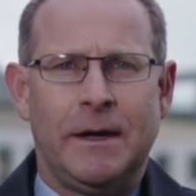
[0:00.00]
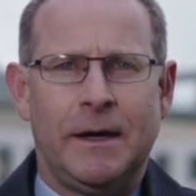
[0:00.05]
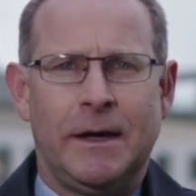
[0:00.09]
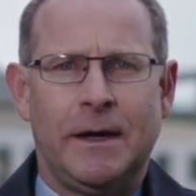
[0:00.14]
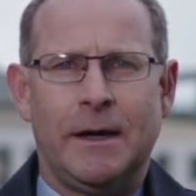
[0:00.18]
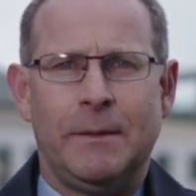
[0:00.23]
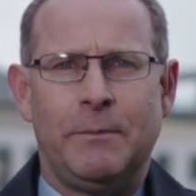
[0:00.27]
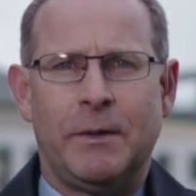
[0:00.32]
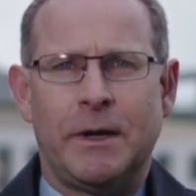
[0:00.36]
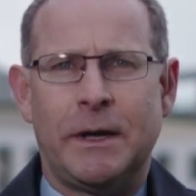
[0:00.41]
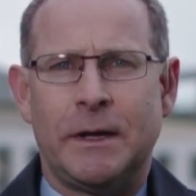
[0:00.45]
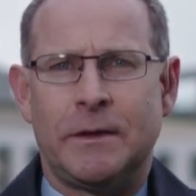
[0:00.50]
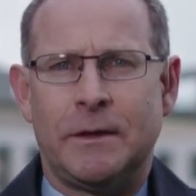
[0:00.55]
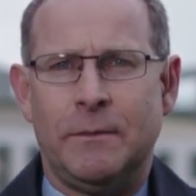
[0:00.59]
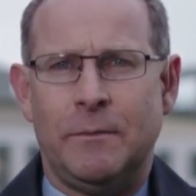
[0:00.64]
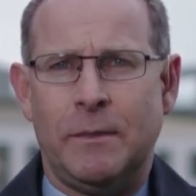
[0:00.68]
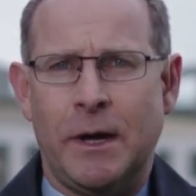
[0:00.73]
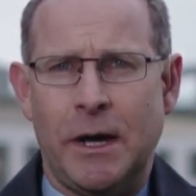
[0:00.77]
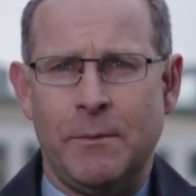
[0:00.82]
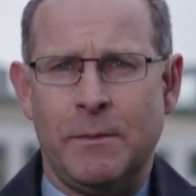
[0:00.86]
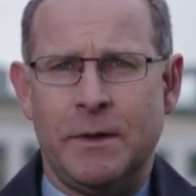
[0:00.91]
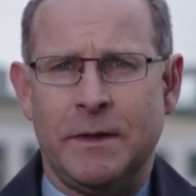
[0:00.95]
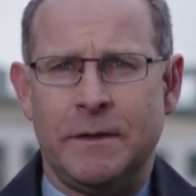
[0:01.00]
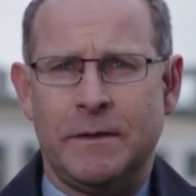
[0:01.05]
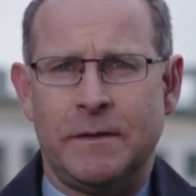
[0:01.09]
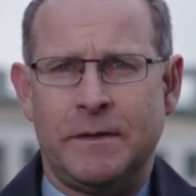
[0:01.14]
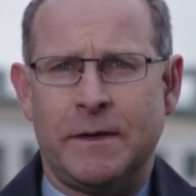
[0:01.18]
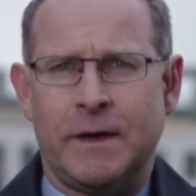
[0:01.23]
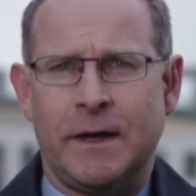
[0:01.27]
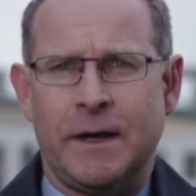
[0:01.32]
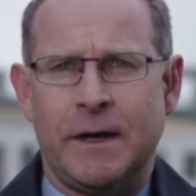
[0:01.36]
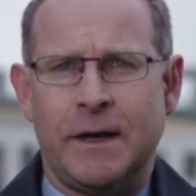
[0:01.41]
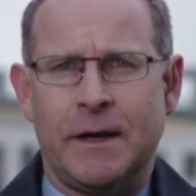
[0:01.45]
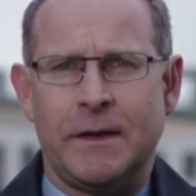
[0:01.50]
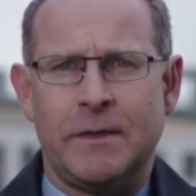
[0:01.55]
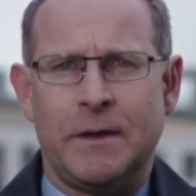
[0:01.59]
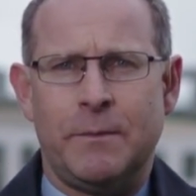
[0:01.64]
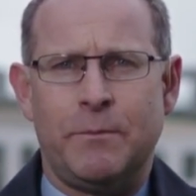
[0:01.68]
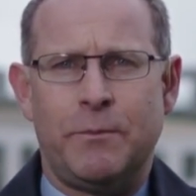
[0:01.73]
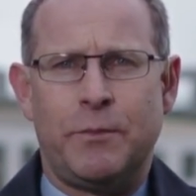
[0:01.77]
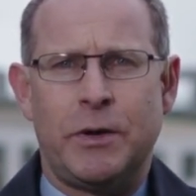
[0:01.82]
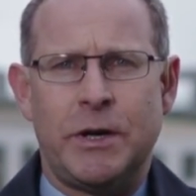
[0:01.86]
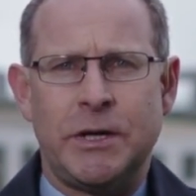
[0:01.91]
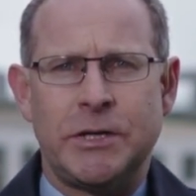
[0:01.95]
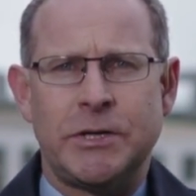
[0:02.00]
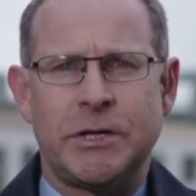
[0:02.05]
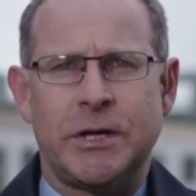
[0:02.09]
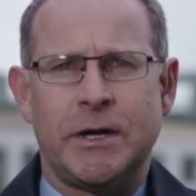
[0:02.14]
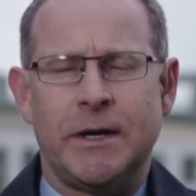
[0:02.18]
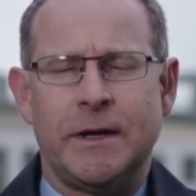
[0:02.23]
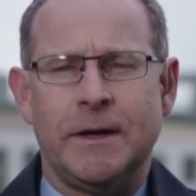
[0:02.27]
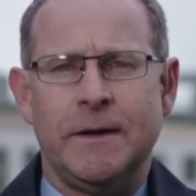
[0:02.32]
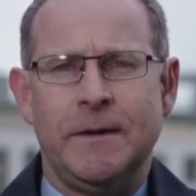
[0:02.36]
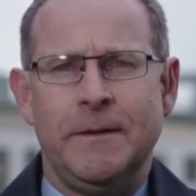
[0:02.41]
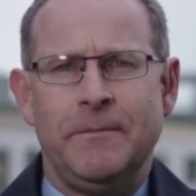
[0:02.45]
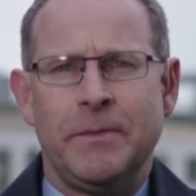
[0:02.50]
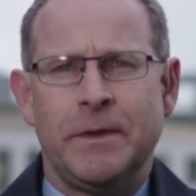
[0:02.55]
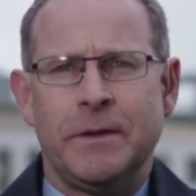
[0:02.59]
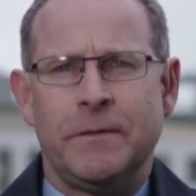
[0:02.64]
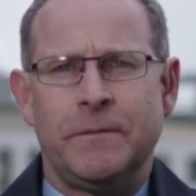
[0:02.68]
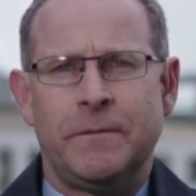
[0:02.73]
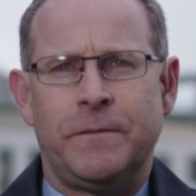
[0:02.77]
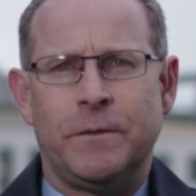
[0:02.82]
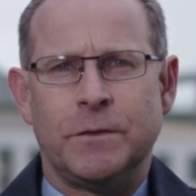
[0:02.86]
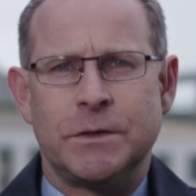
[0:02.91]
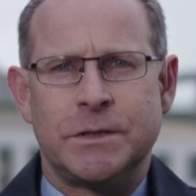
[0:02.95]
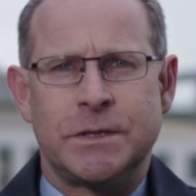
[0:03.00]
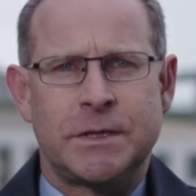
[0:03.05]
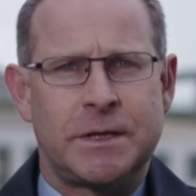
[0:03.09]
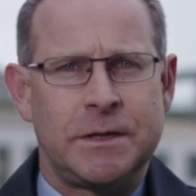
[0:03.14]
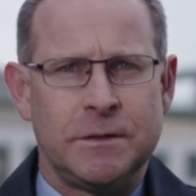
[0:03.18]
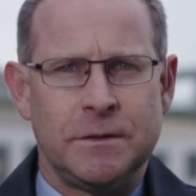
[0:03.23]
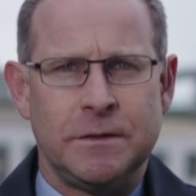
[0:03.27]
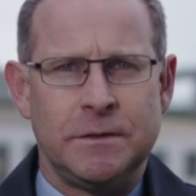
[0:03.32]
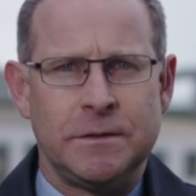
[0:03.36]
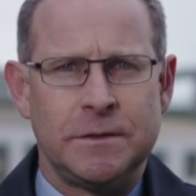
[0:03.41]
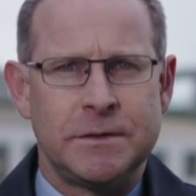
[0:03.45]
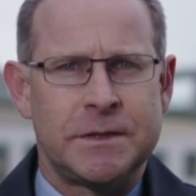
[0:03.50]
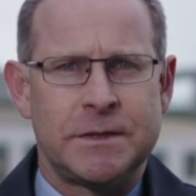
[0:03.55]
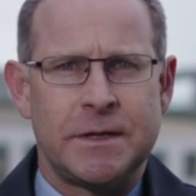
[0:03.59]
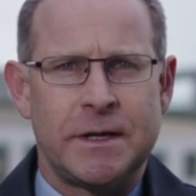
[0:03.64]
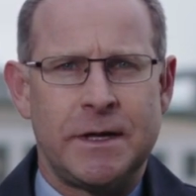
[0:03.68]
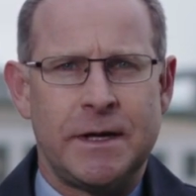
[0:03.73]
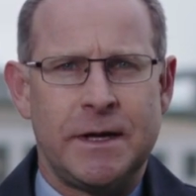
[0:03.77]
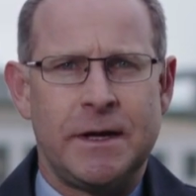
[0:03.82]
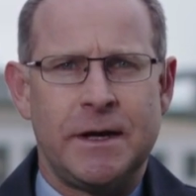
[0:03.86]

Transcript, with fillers: Uh, but at the moment, uh, the pressure for skills